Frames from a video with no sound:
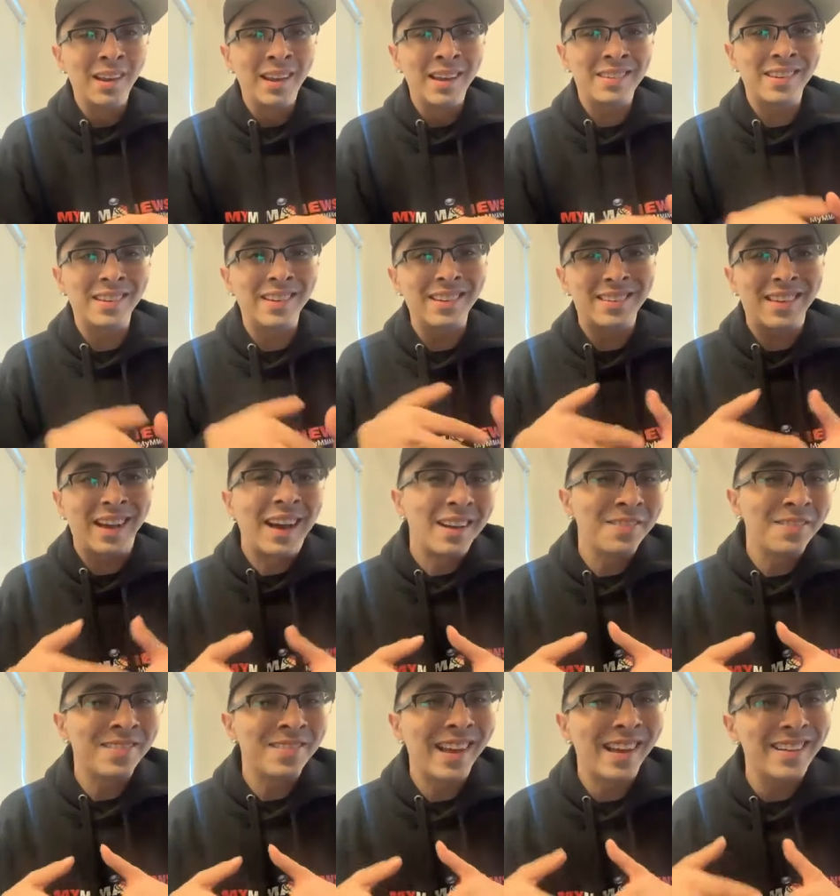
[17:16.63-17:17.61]
isn't this
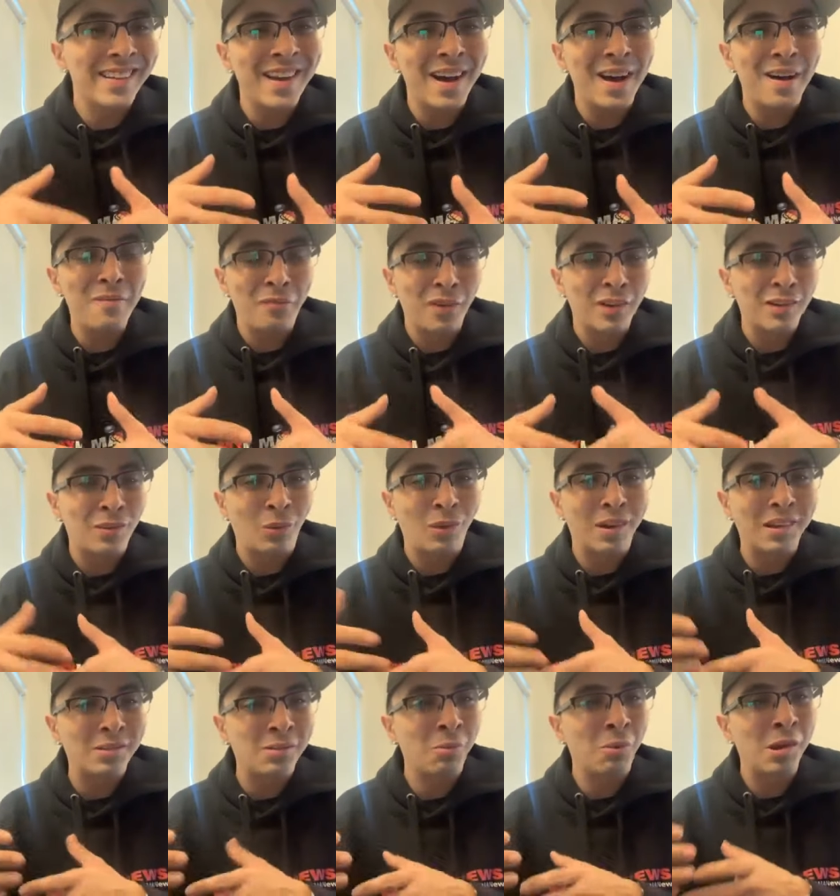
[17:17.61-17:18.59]
kind of setting up for
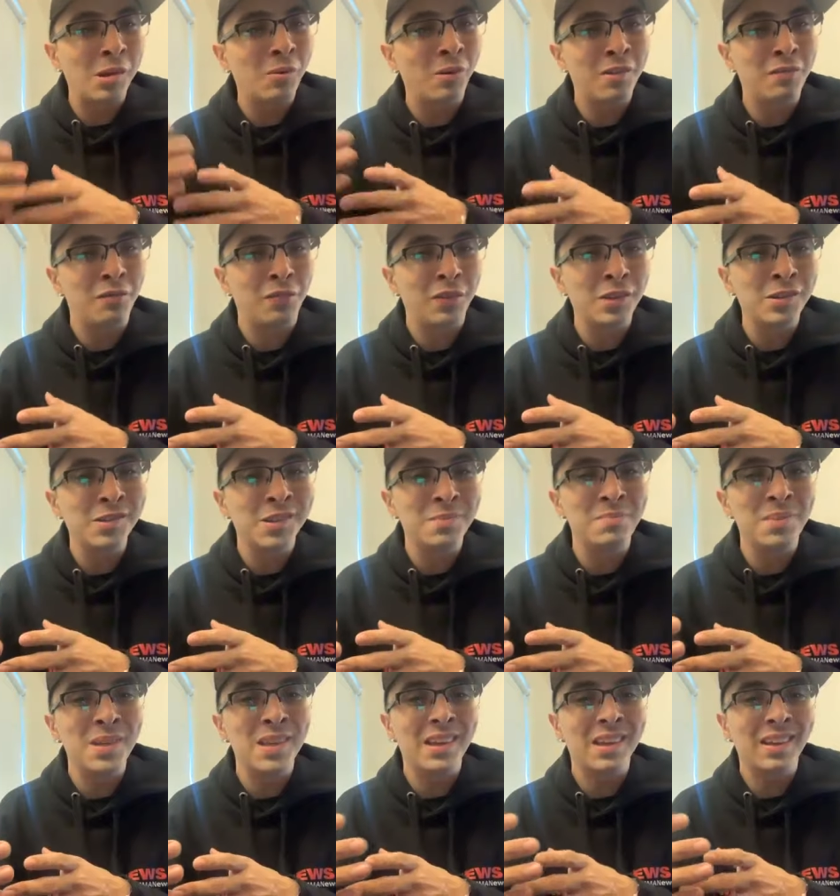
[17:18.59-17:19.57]
2021 for you to
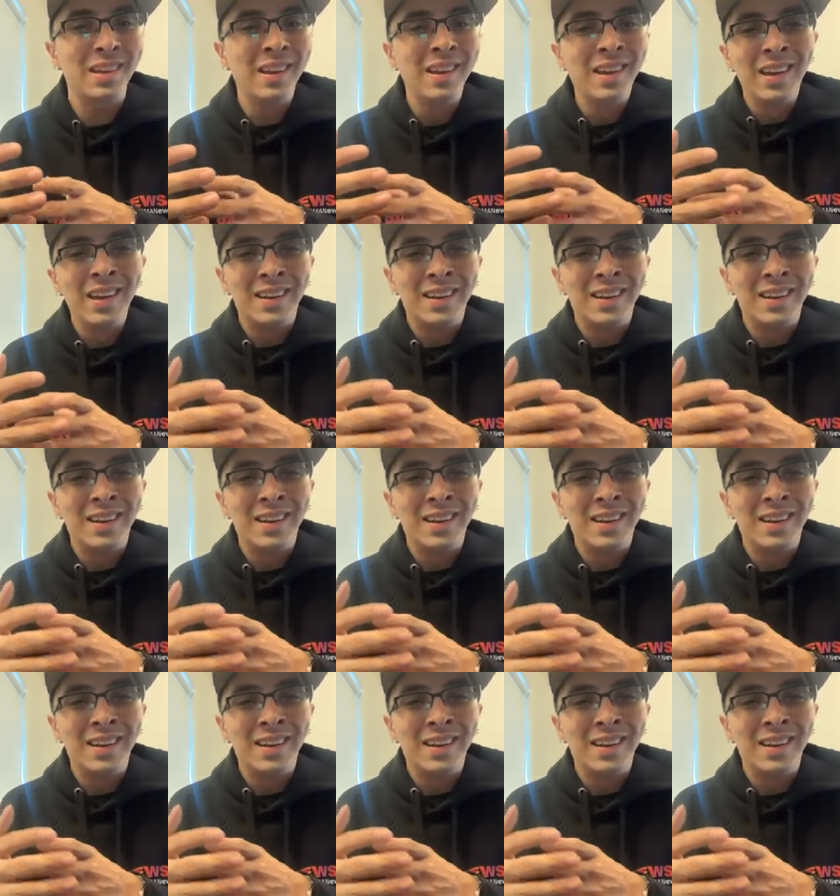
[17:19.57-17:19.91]
be